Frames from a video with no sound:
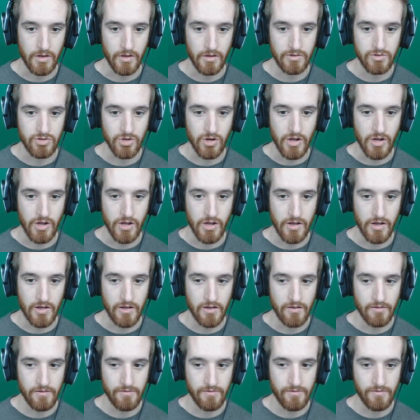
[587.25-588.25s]
Okay,
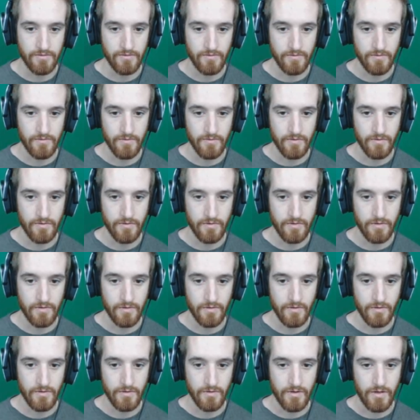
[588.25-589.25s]
drive.
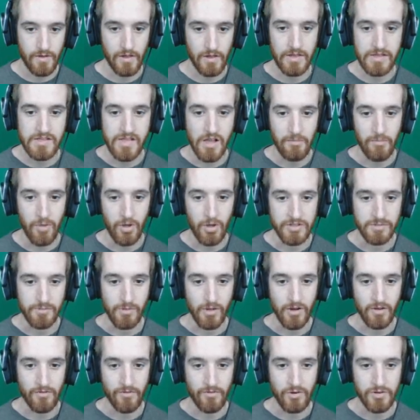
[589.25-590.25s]
At least not
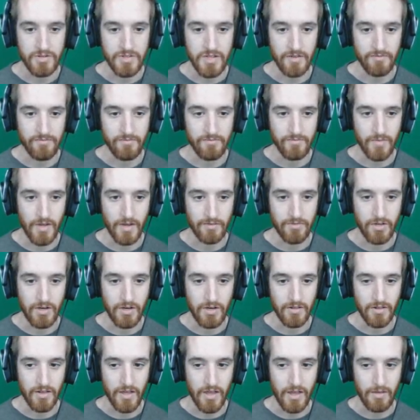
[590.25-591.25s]
multiplayer. Of course, I've, I've
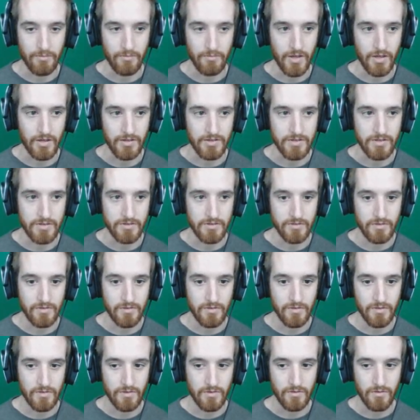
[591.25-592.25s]
done it in the campaigns.
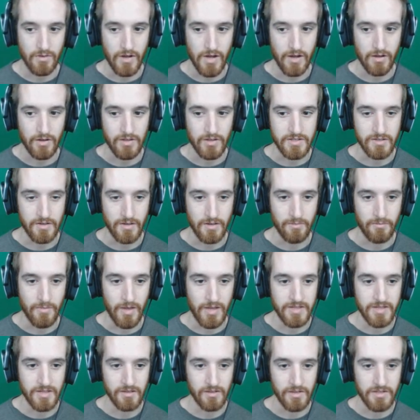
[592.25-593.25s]
Wow, it's
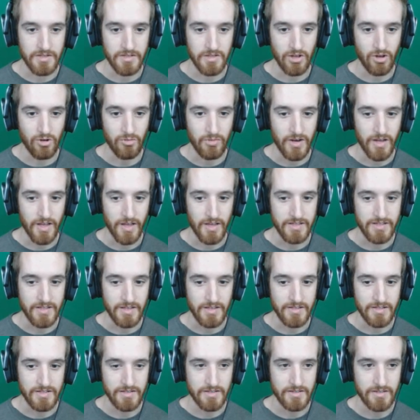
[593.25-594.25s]
amazingly slow, but I guess
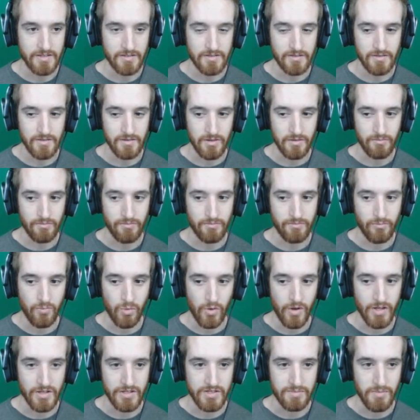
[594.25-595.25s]
that's the
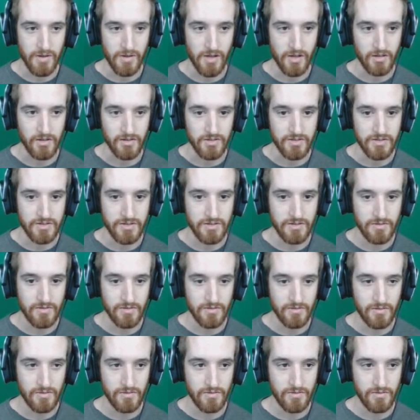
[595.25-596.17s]
way it's balanced.